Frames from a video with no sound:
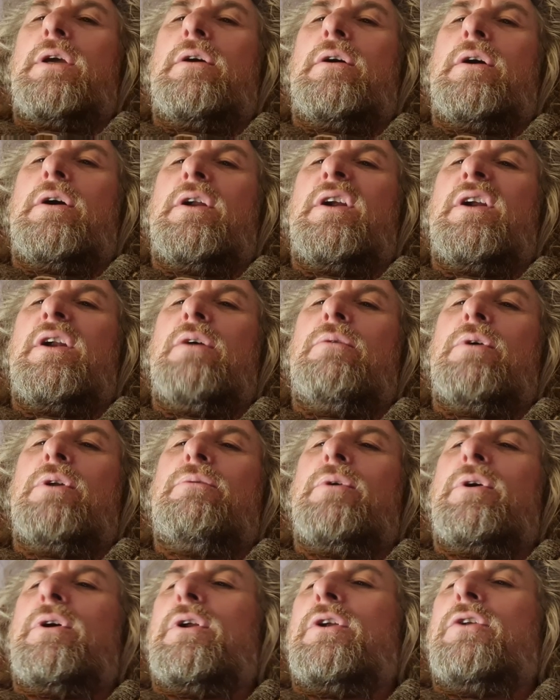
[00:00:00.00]
here. I don't know what
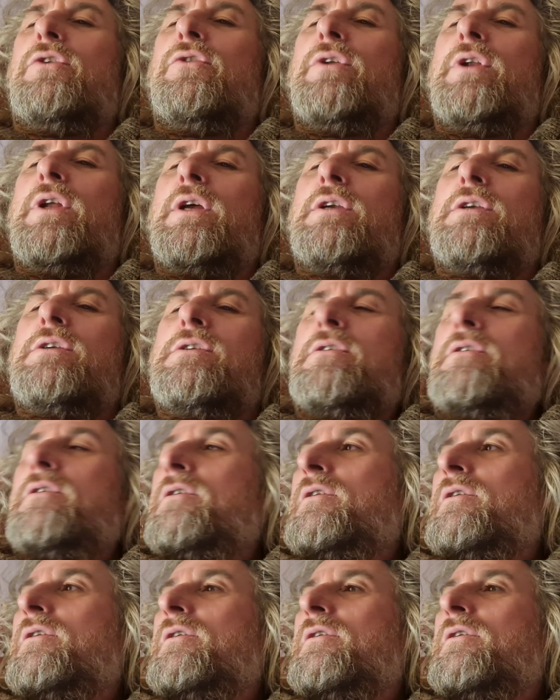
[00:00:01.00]
we're going to do next.
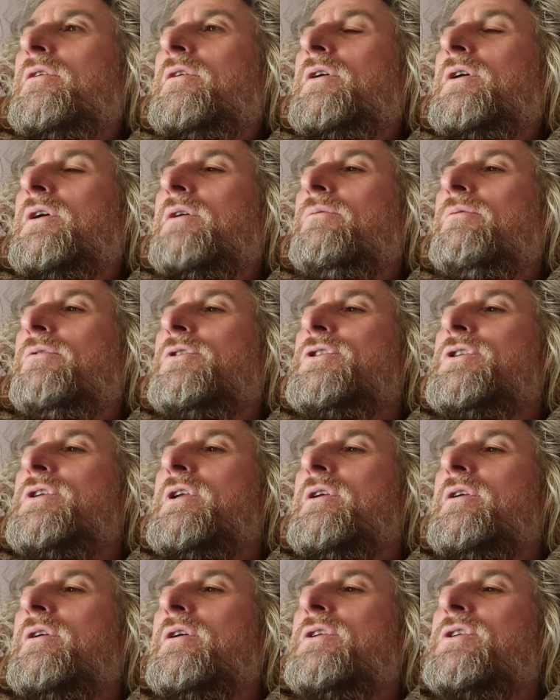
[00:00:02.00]
Uh, we'll
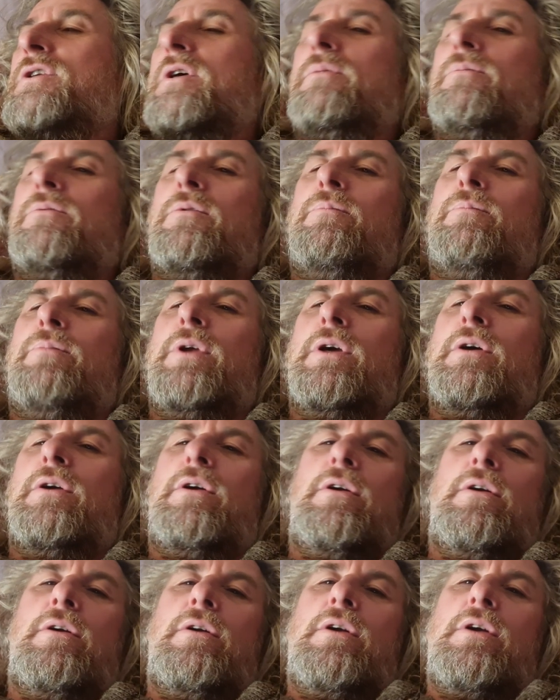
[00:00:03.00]
see. It's up to
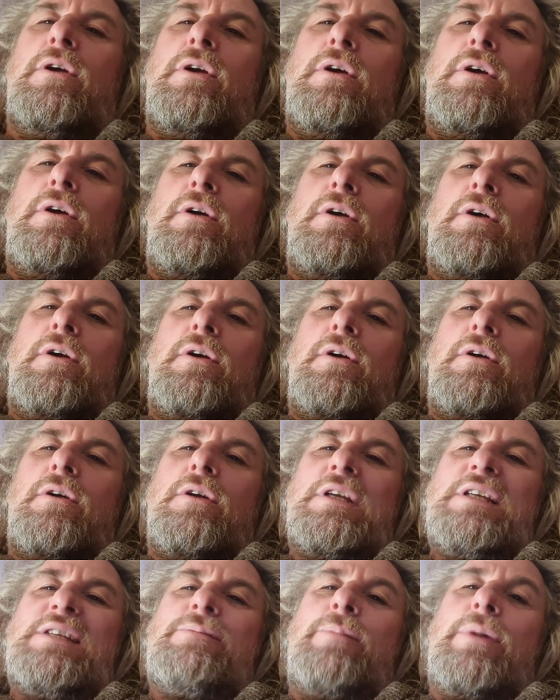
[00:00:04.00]
Pierre.
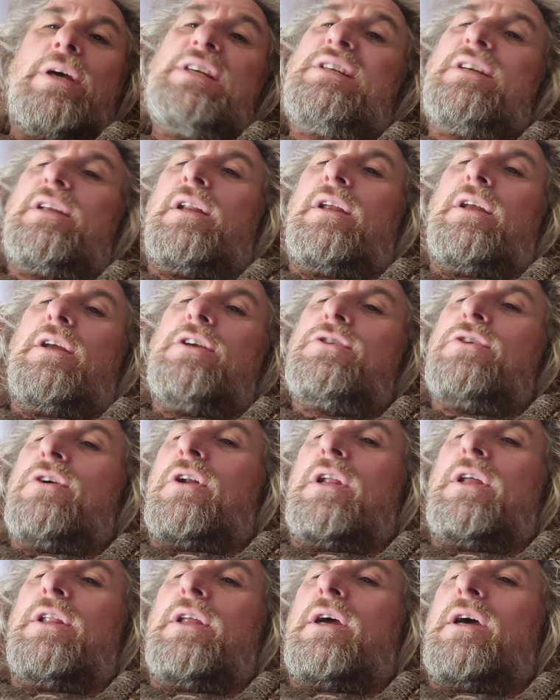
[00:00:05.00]
It's basically his
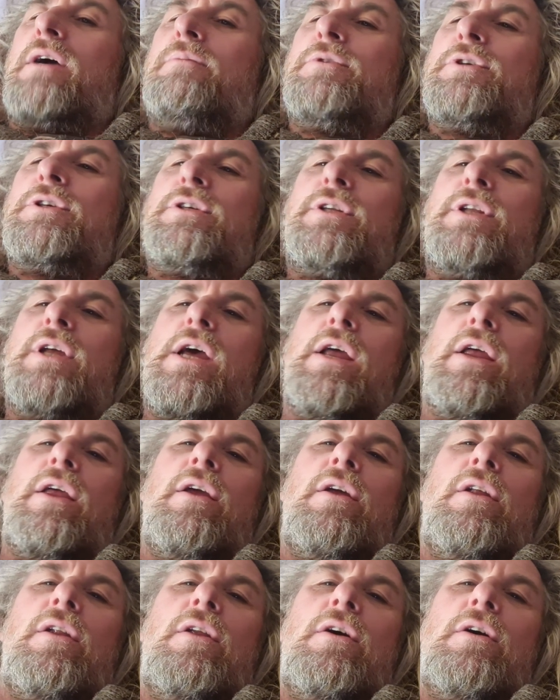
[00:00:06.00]
holiday. I'm just
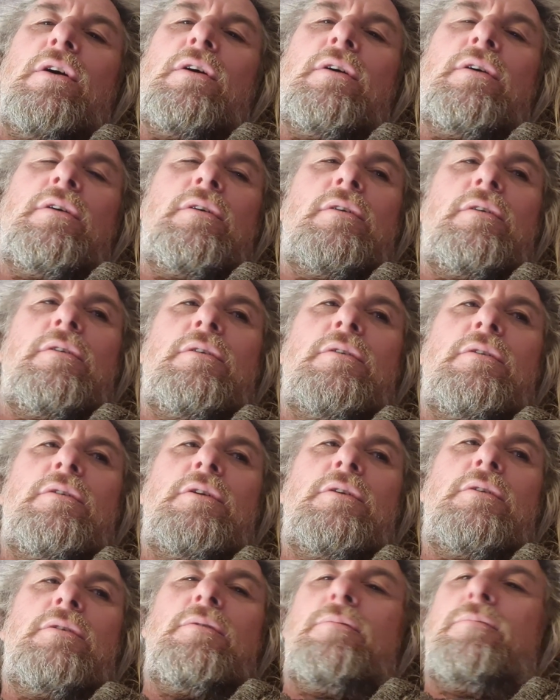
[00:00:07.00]
tagging along.
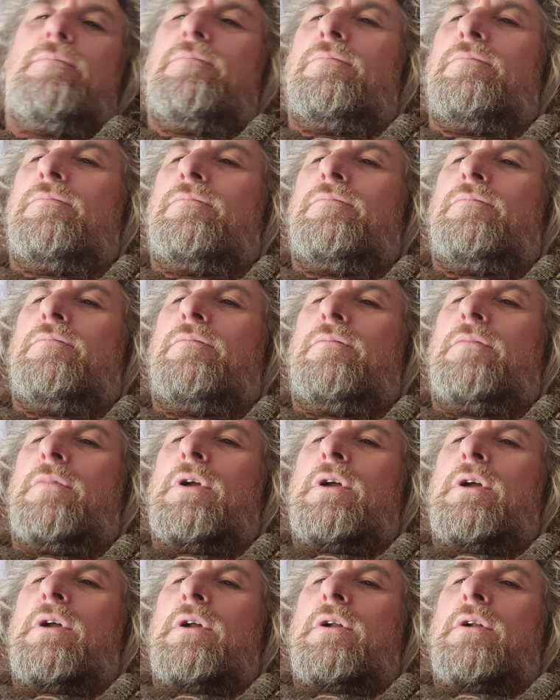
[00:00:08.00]
So
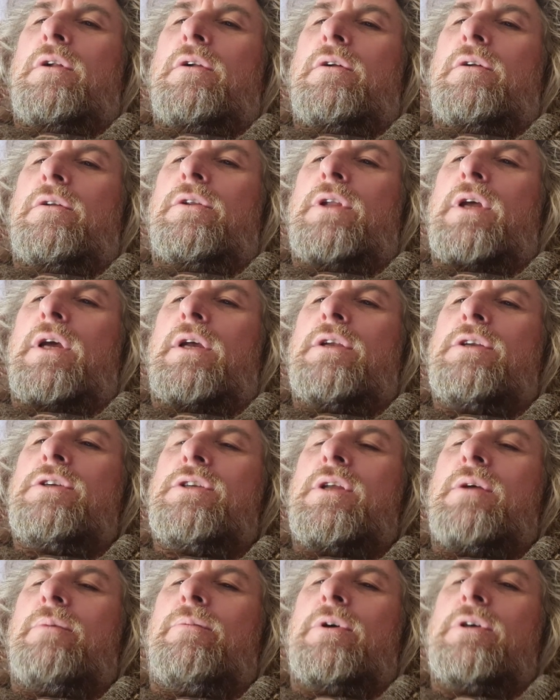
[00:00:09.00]
take it
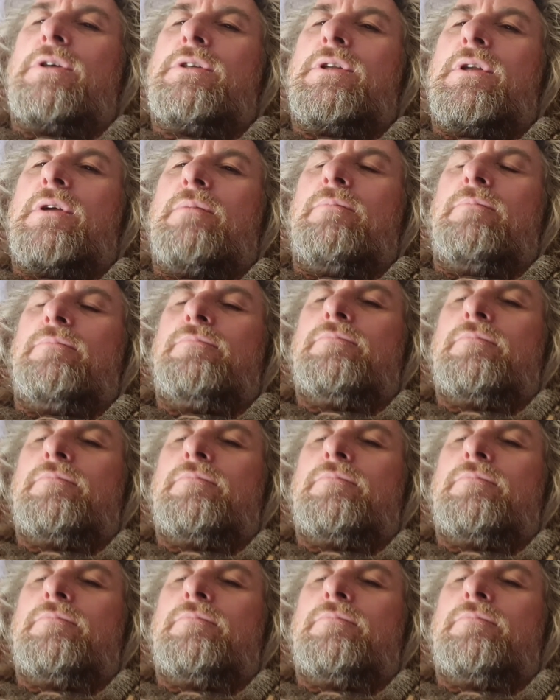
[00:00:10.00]
step by step.